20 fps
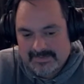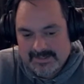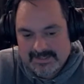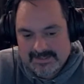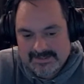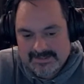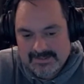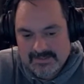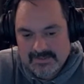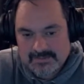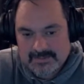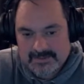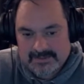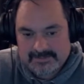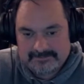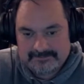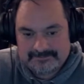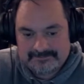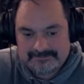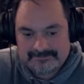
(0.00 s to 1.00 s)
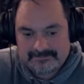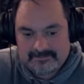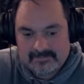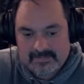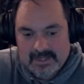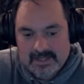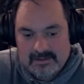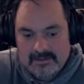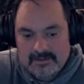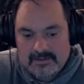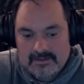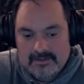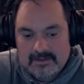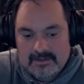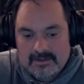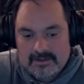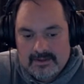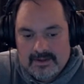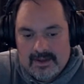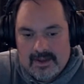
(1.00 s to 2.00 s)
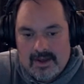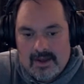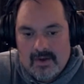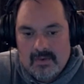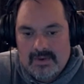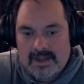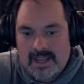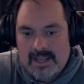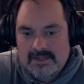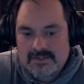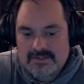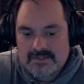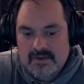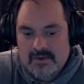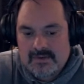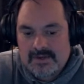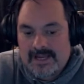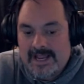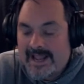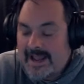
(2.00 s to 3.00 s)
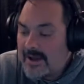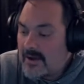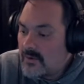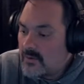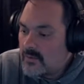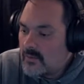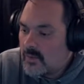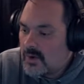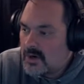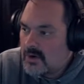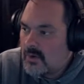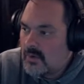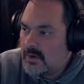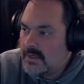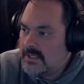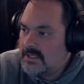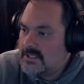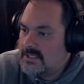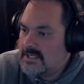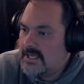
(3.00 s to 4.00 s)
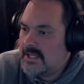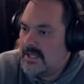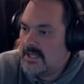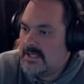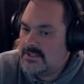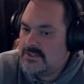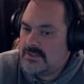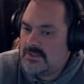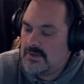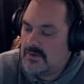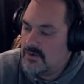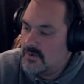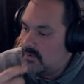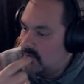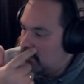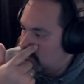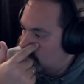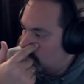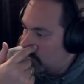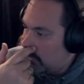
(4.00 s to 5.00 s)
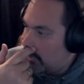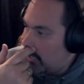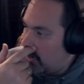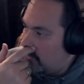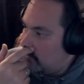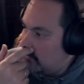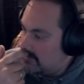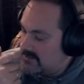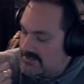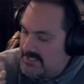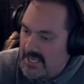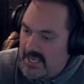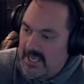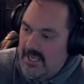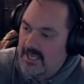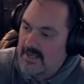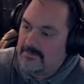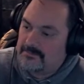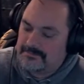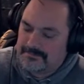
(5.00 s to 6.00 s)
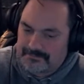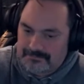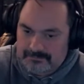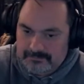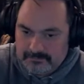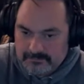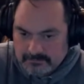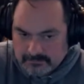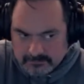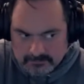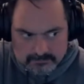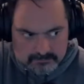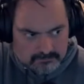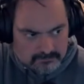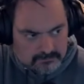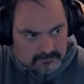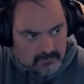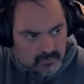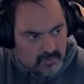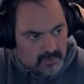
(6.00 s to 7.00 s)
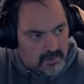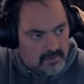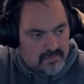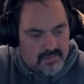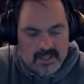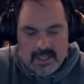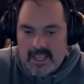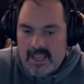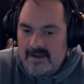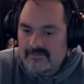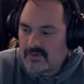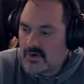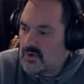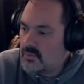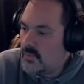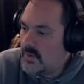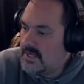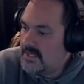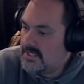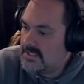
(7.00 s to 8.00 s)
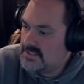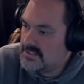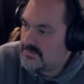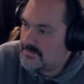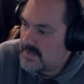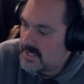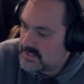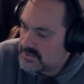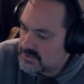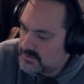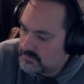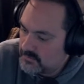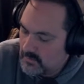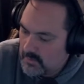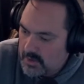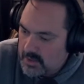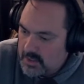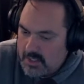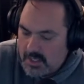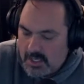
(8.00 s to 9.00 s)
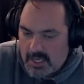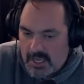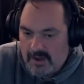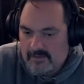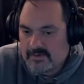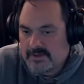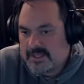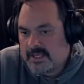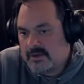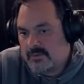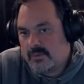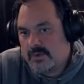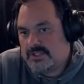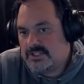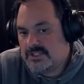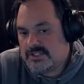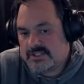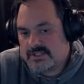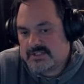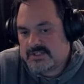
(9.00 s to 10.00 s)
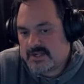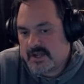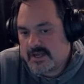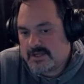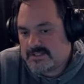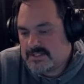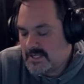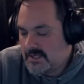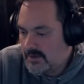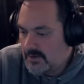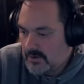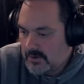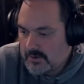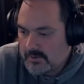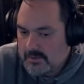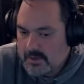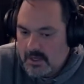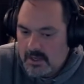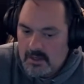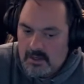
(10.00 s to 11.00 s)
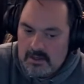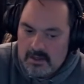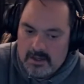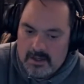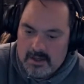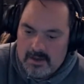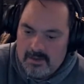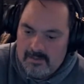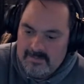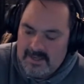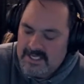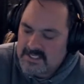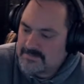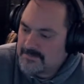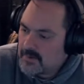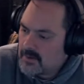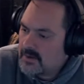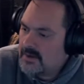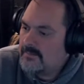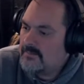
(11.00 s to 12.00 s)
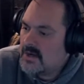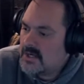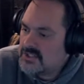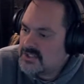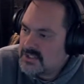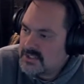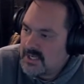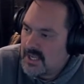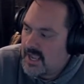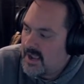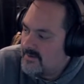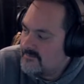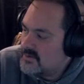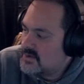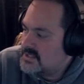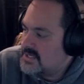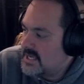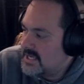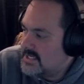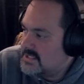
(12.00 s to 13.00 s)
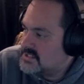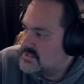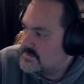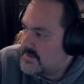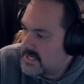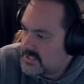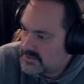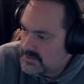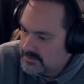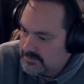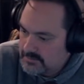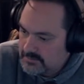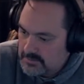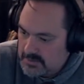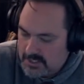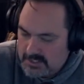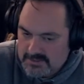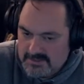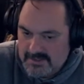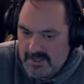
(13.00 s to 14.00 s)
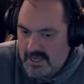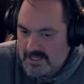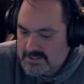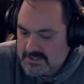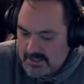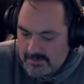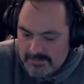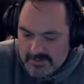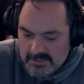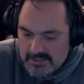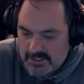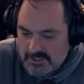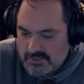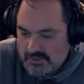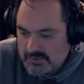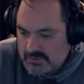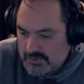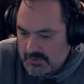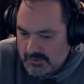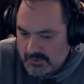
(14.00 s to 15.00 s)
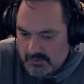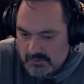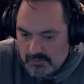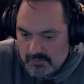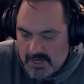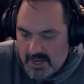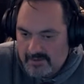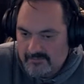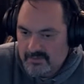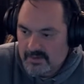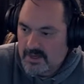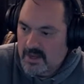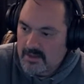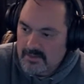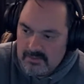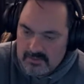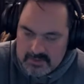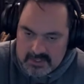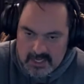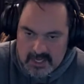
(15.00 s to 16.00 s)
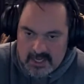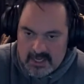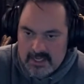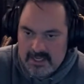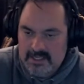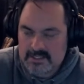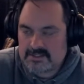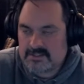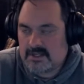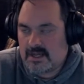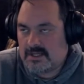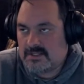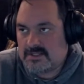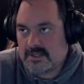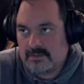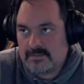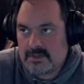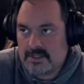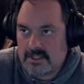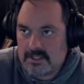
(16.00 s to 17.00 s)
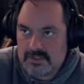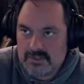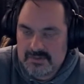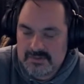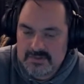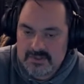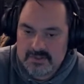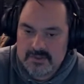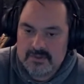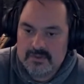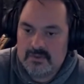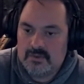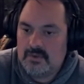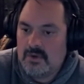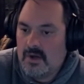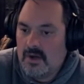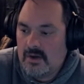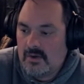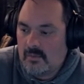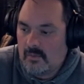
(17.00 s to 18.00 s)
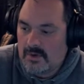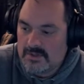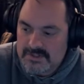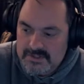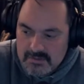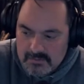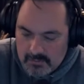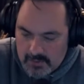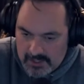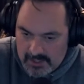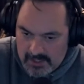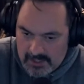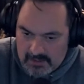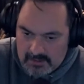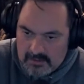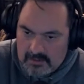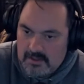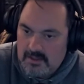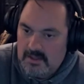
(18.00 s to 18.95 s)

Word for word: Excuse me. Okay, so now we're going to get into what I would say the every week inspection. Everything we just discussed here um, is pretty much an everyday inspection. It's not something that you do every other day. It's not something that you do once a week.